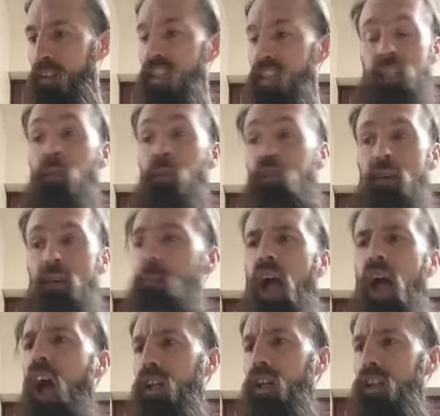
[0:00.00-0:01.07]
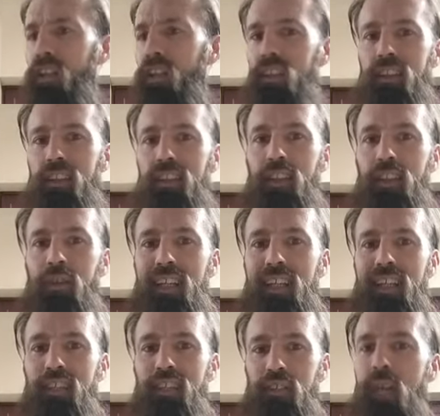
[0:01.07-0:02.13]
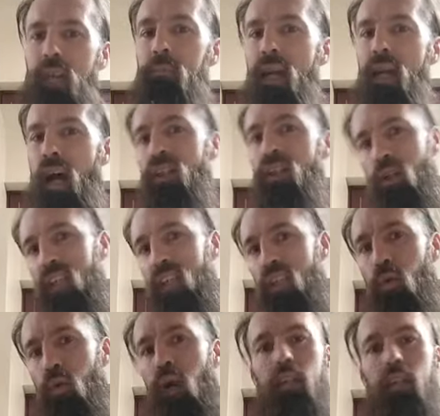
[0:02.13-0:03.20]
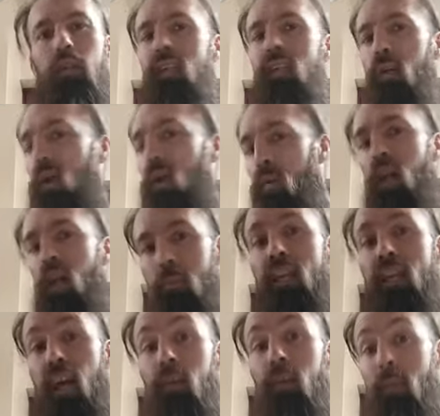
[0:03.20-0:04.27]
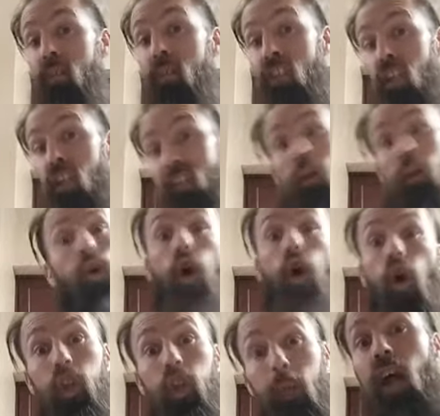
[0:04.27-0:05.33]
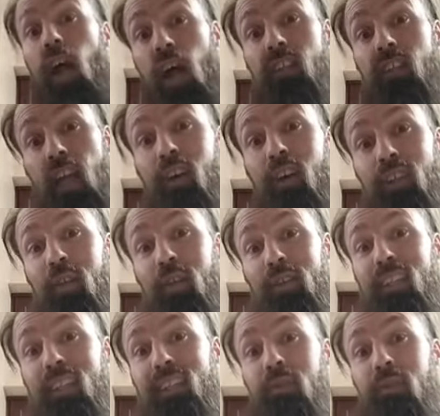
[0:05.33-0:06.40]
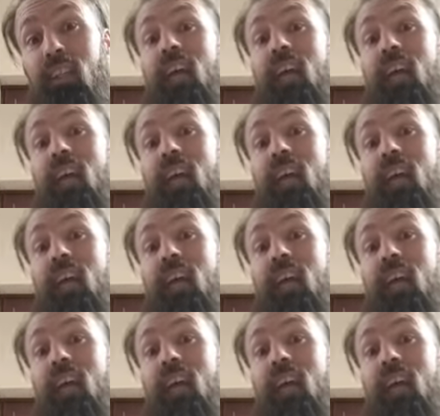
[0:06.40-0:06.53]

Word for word: He's coming for every block. You know what I'm saying? They're gonna take me out, they're gonna take you out, they're gonna say, can we come together and maybe shut down all the blocks now? You know what I'm saying? Type shit.